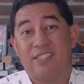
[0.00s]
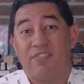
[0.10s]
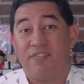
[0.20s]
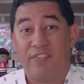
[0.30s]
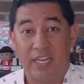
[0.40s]
to
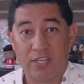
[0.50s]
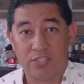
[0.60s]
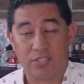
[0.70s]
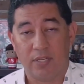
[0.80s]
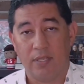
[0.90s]

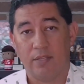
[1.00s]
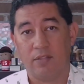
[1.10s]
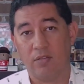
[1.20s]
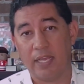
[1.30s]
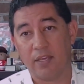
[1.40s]
finish.
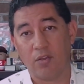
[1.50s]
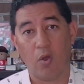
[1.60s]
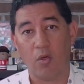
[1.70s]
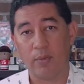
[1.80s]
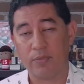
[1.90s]
They're likely to go
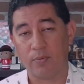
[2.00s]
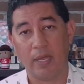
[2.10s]
all the way through.